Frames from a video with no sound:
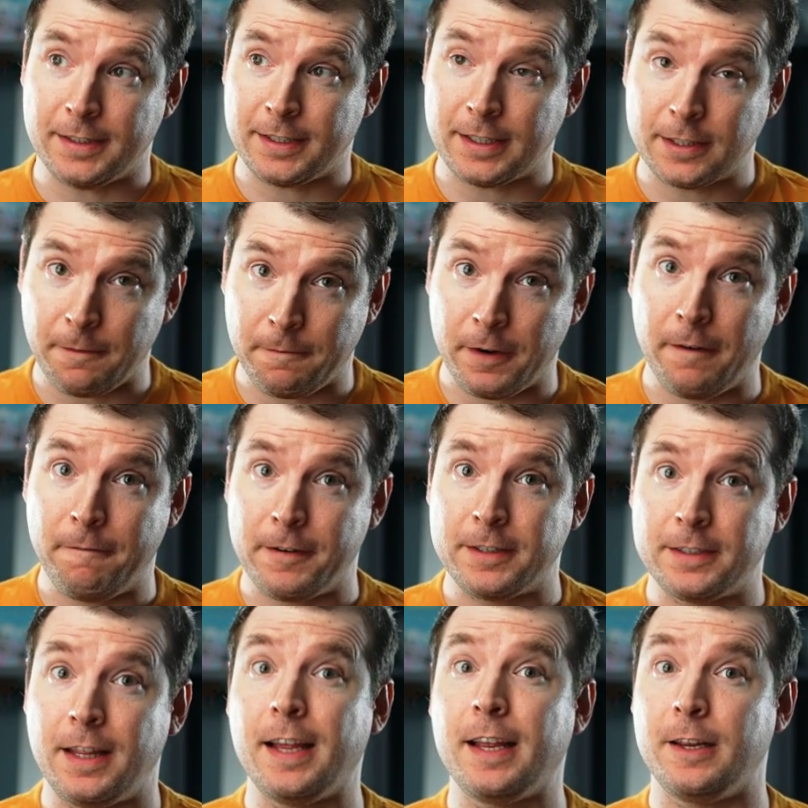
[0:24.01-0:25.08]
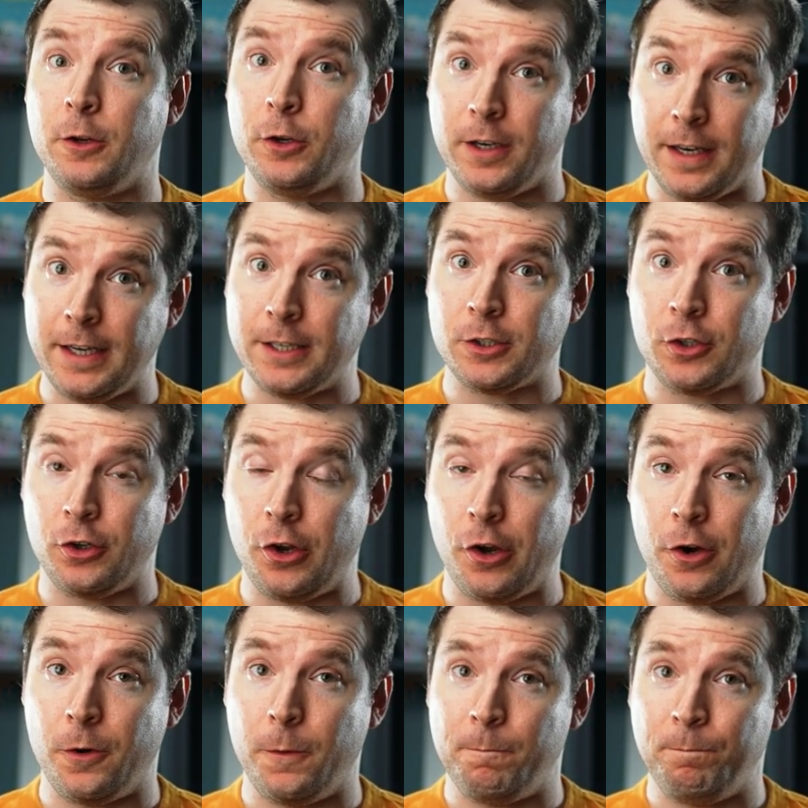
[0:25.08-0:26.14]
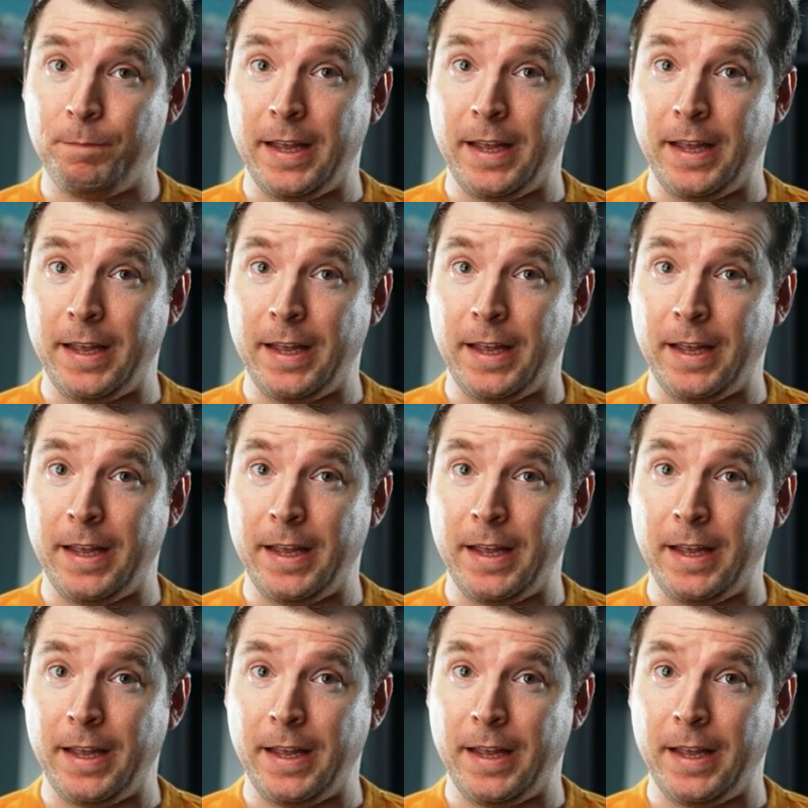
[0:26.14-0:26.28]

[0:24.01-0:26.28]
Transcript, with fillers: That's the very first thing you need to know.